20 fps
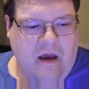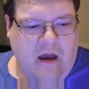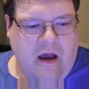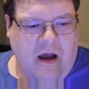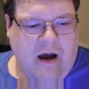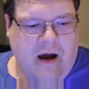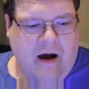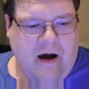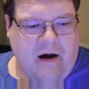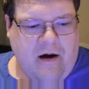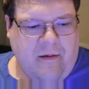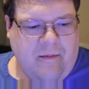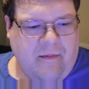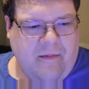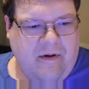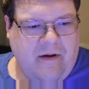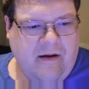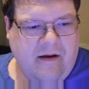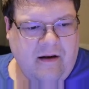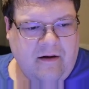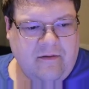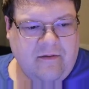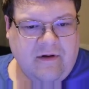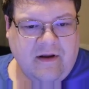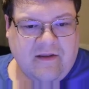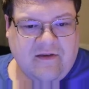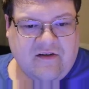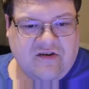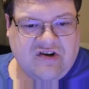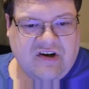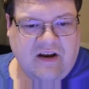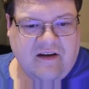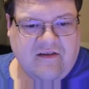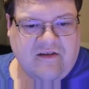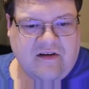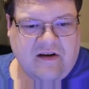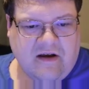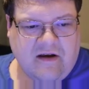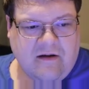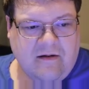I don't get the
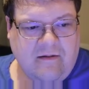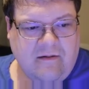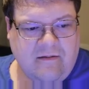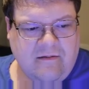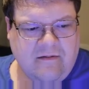chance to,